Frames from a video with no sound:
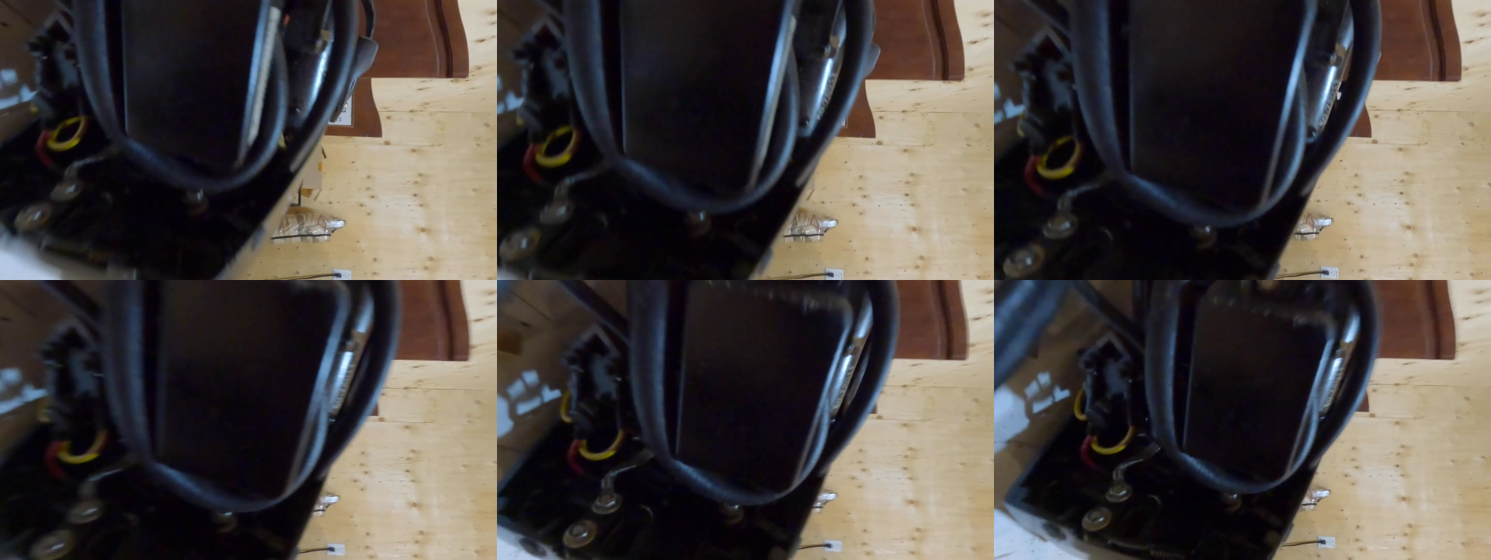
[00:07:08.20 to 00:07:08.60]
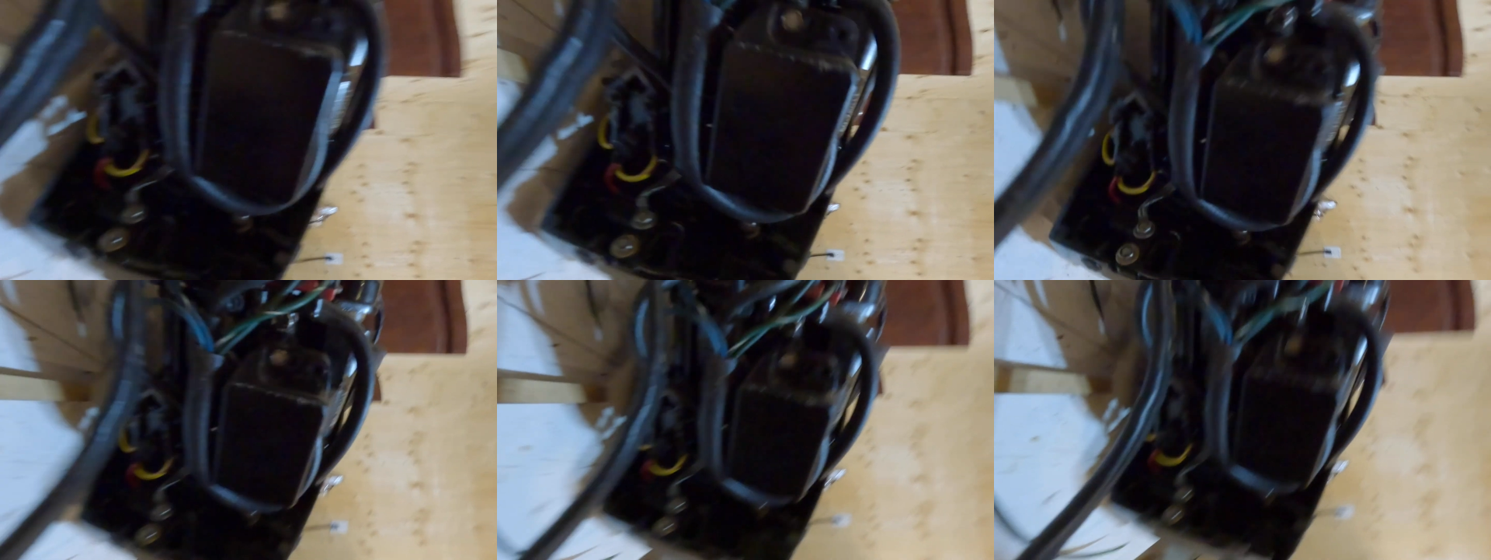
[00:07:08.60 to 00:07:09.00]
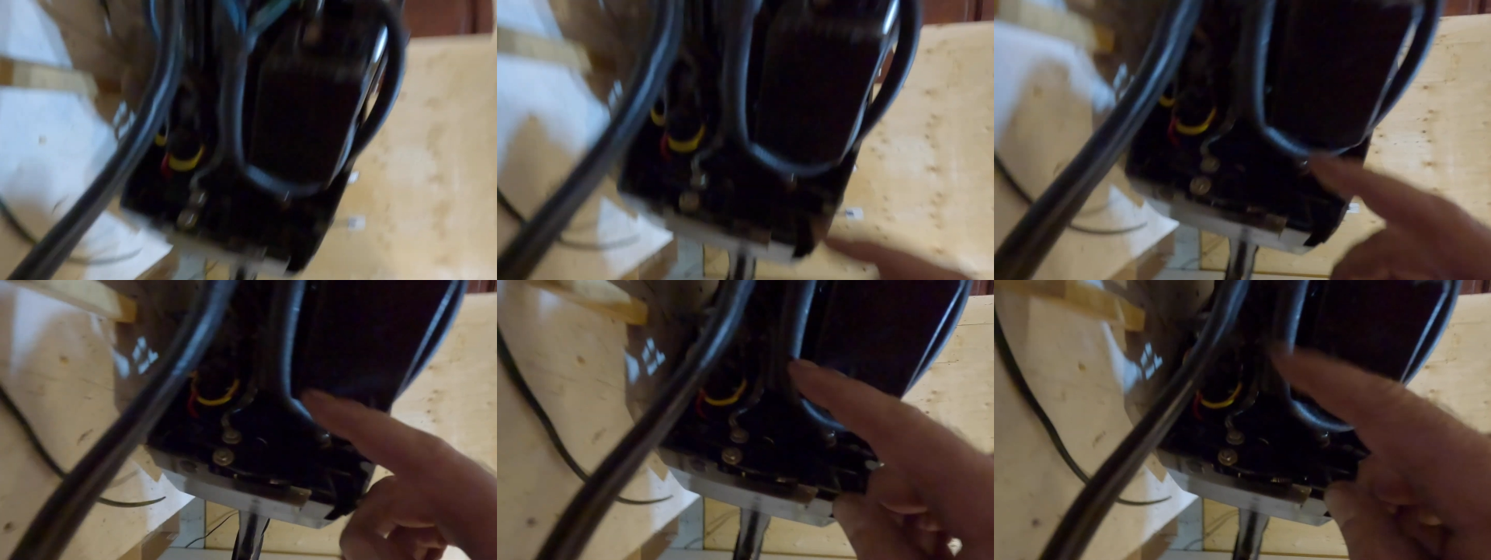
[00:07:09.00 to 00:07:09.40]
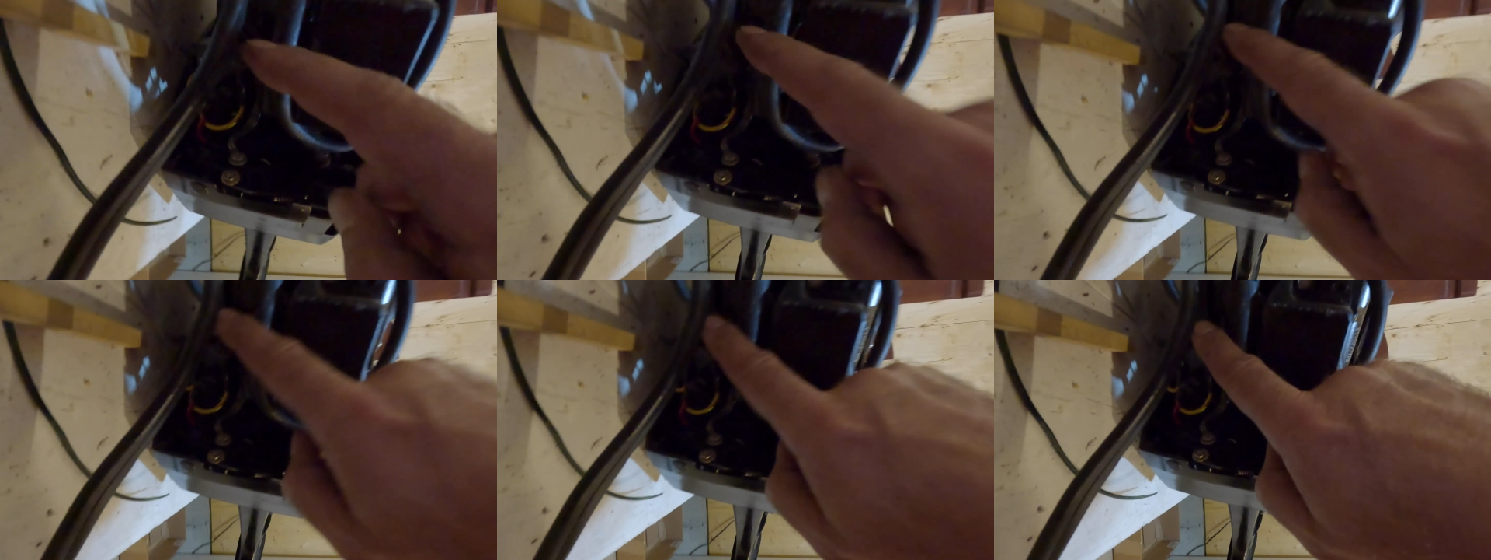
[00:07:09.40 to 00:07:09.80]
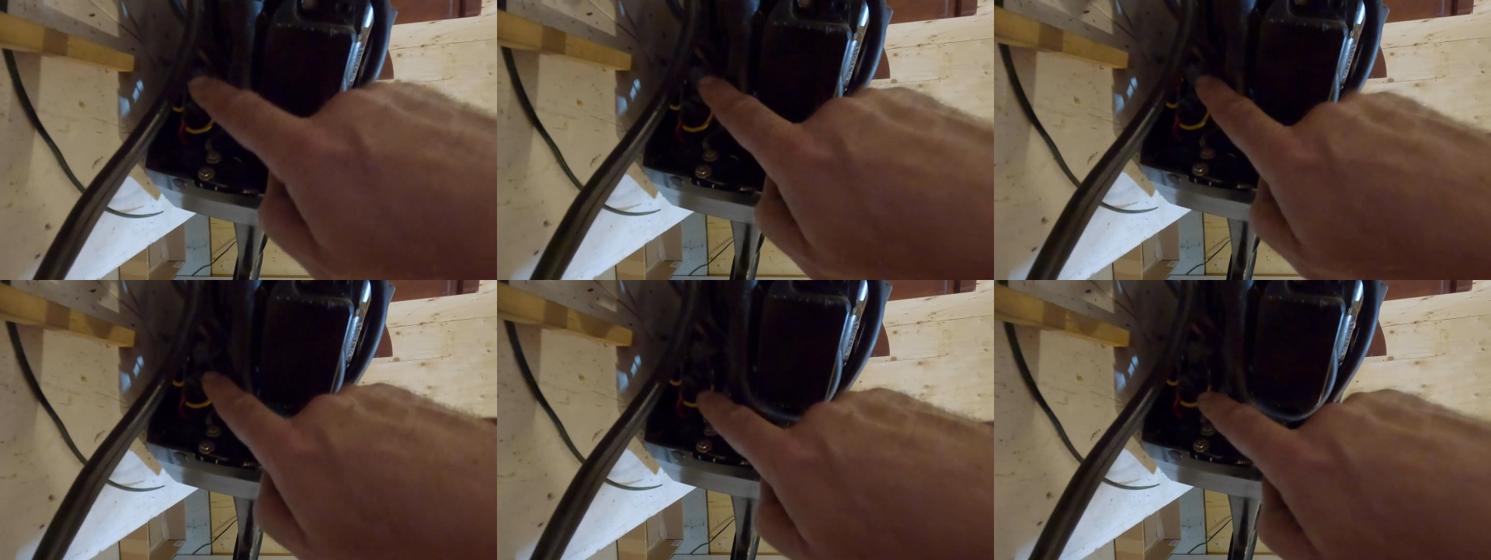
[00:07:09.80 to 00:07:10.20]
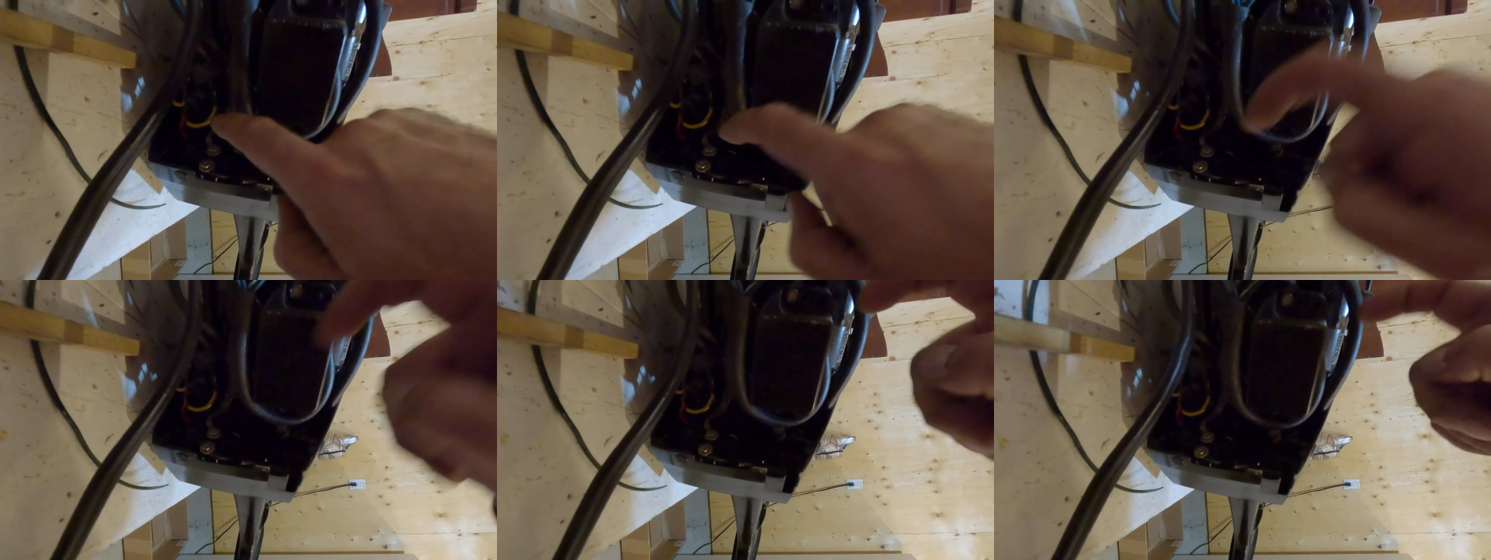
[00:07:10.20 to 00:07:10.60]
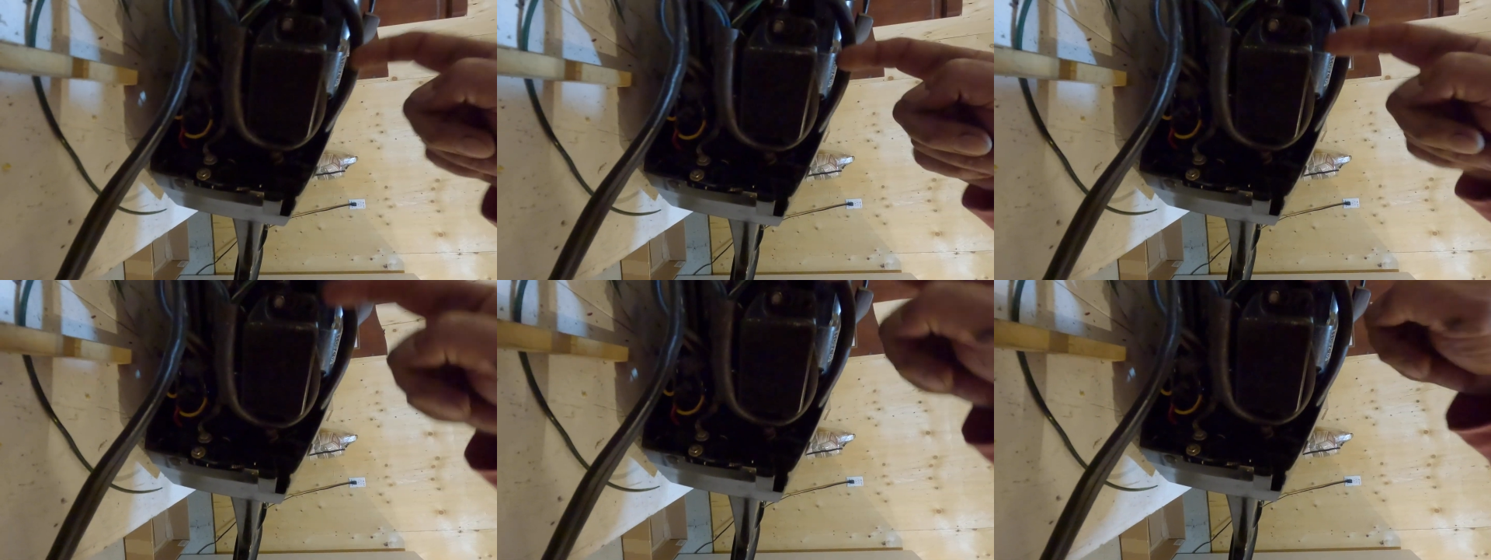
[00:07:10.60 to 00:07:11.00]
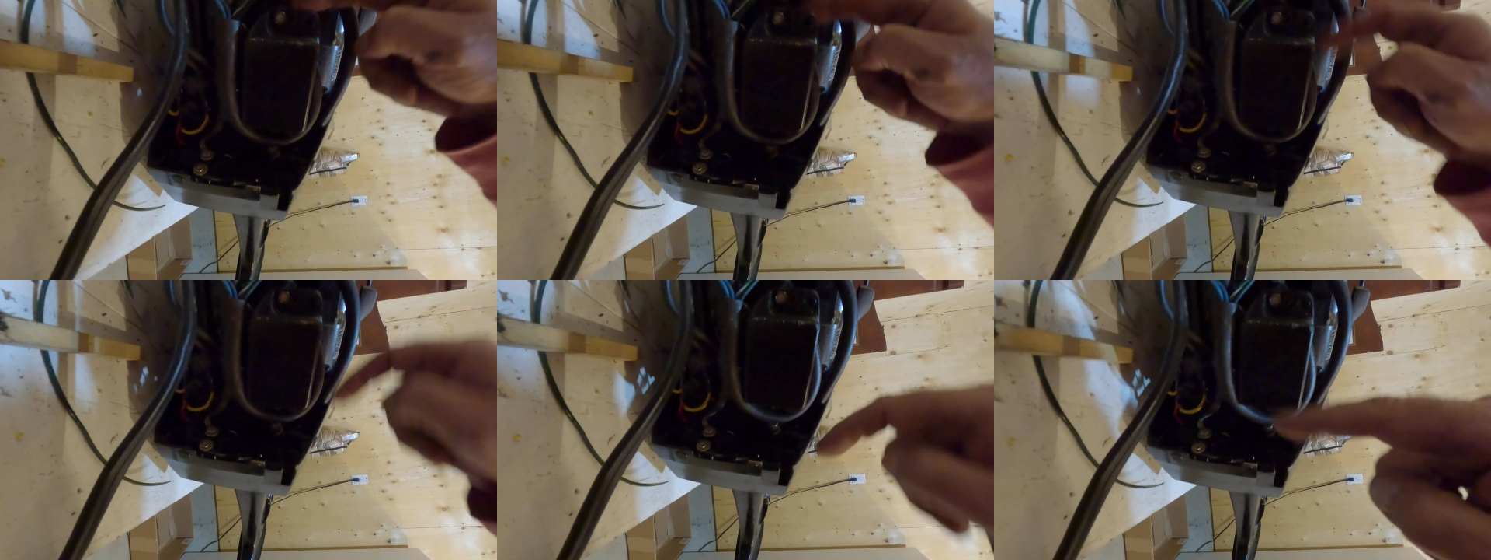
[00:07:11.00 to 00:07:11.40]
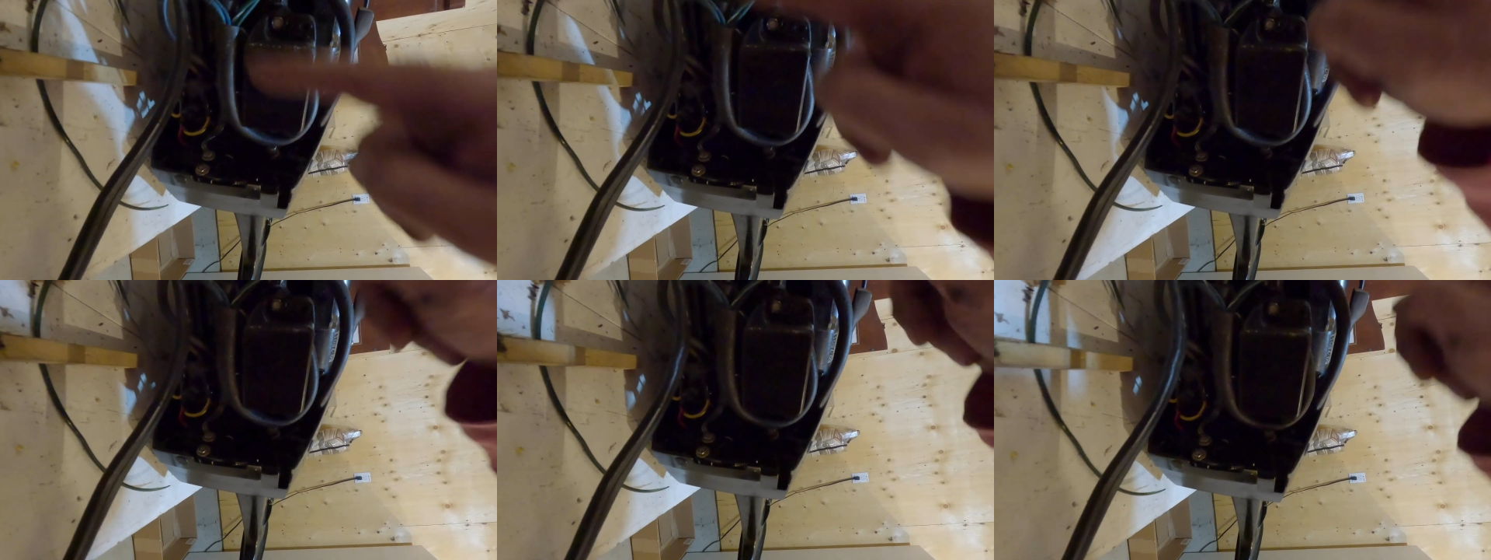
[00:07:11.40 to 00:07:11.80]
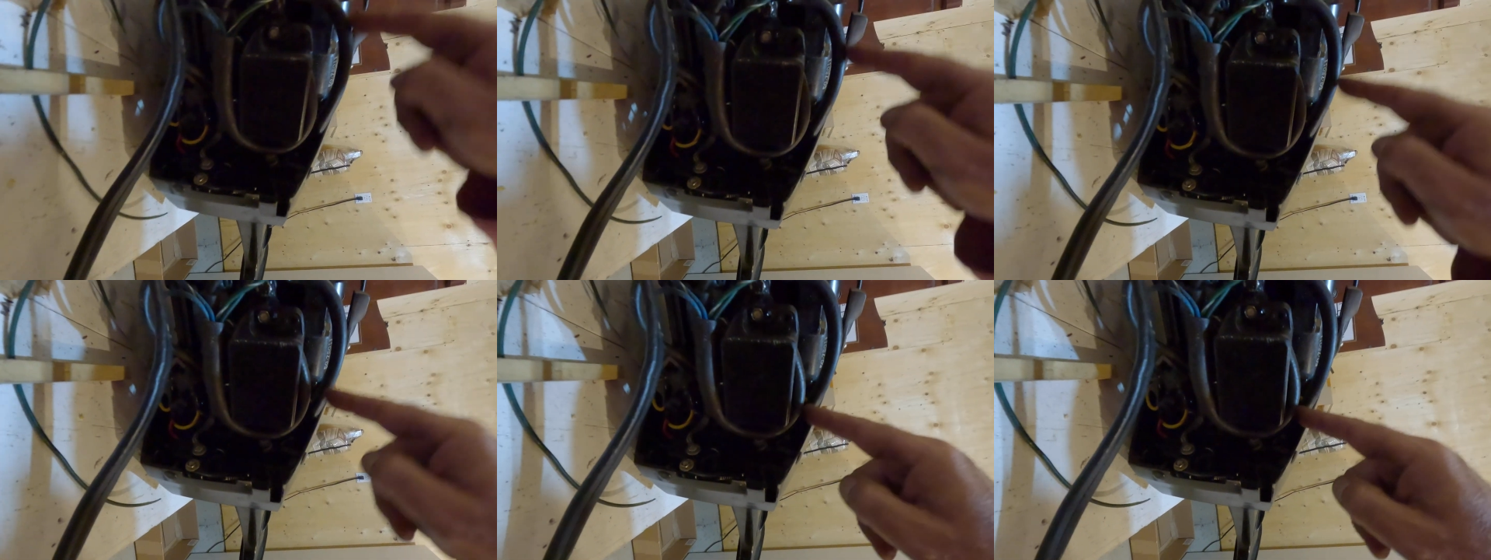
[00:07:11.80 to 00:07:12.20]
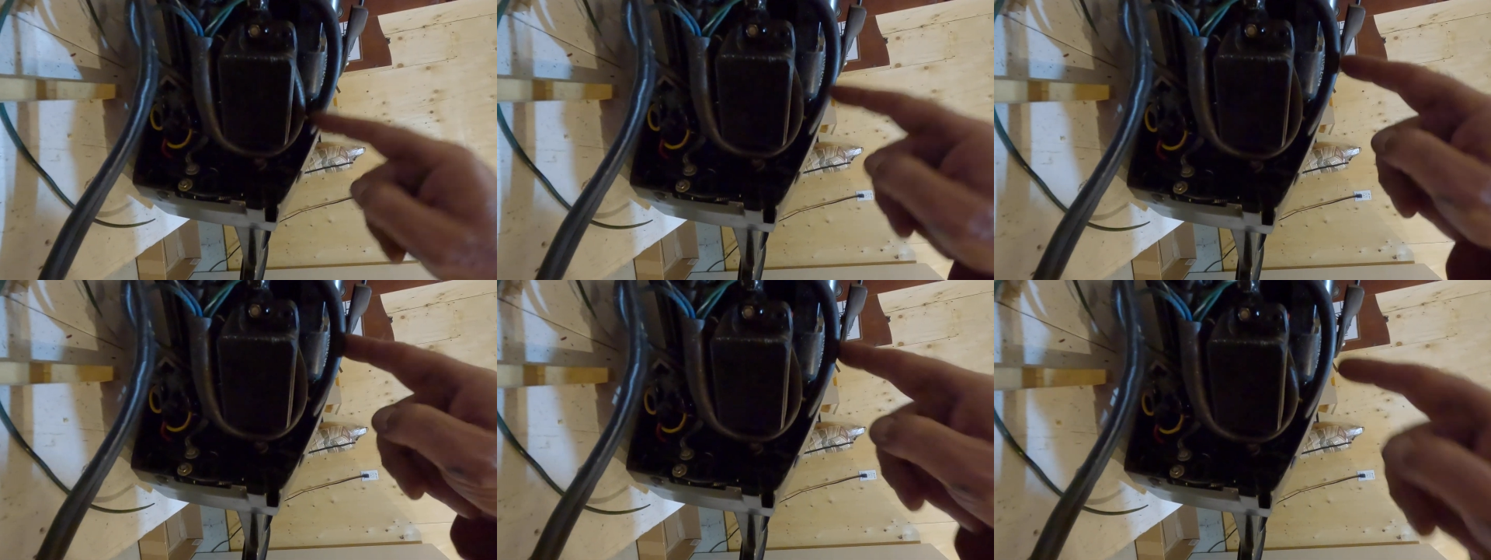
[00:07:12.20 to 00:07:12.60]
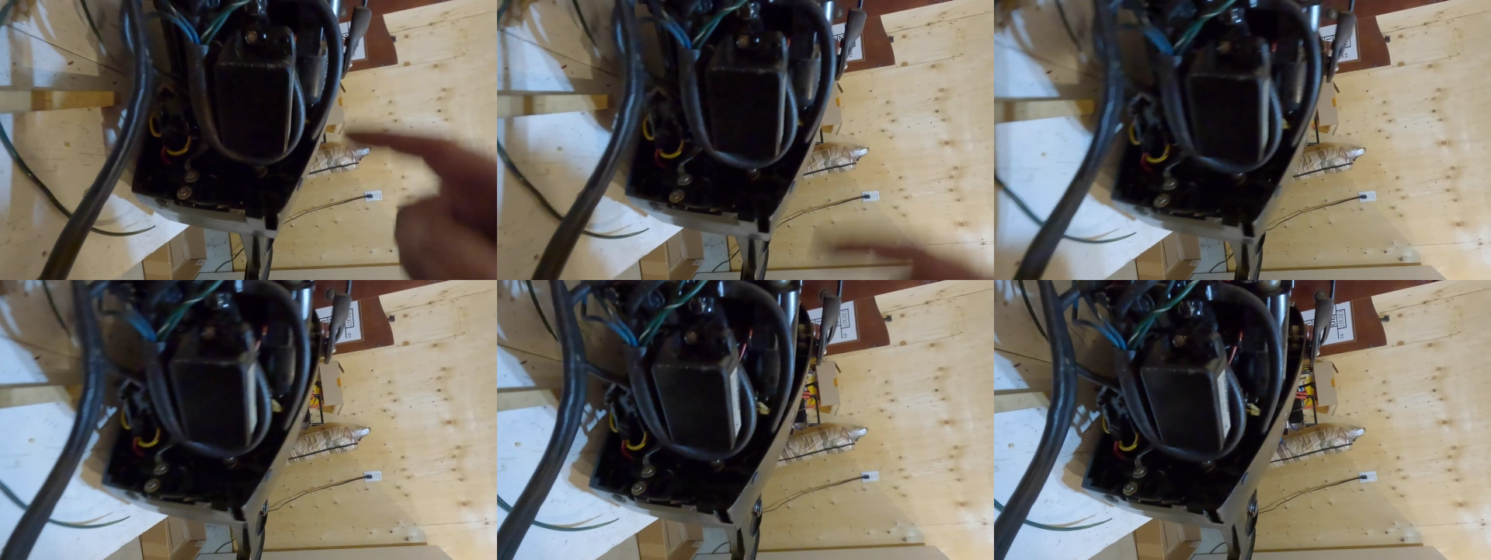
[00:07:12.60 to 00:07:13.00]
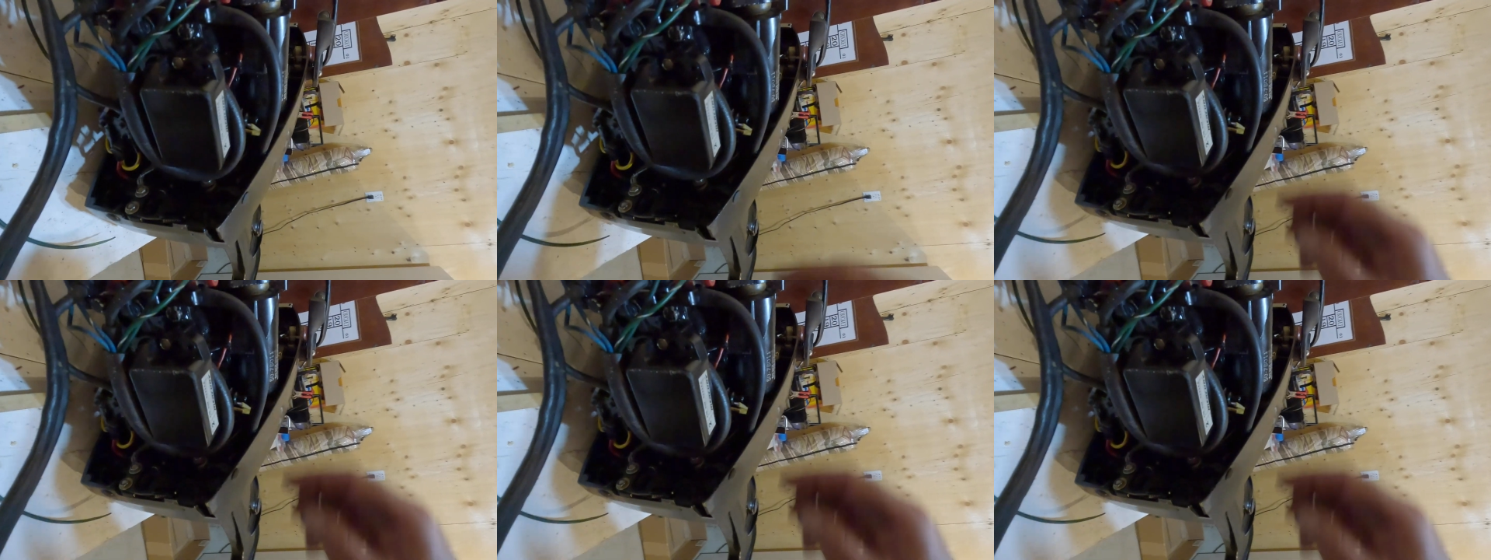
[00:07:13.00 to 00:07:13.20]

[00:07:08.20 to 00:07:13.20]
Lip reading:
No face is visible, so there are no lips to read.